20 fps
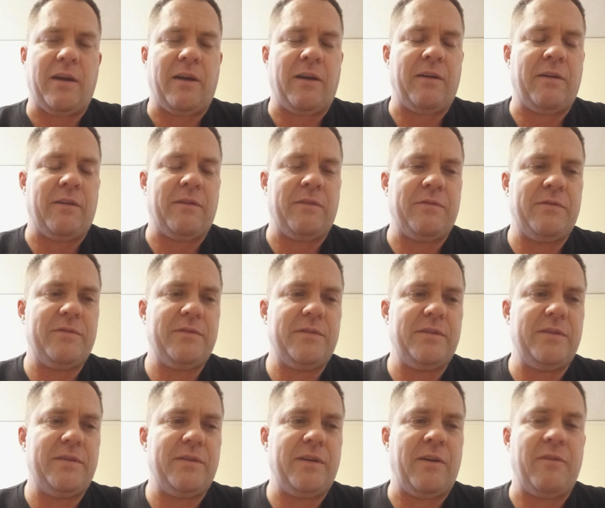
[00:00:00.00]
of
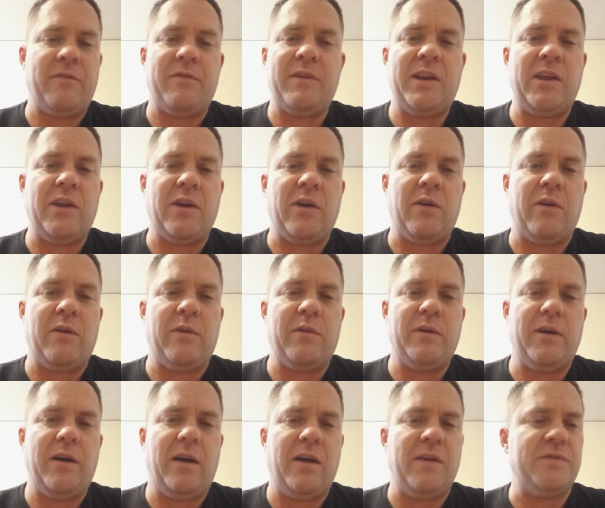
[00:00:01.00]
a video
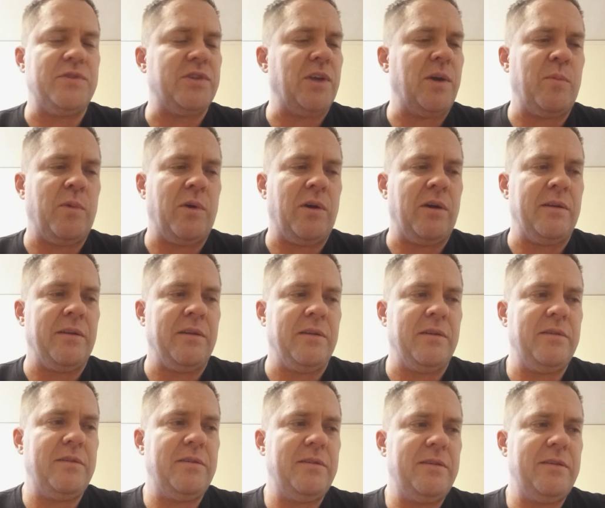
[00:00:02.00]
of someone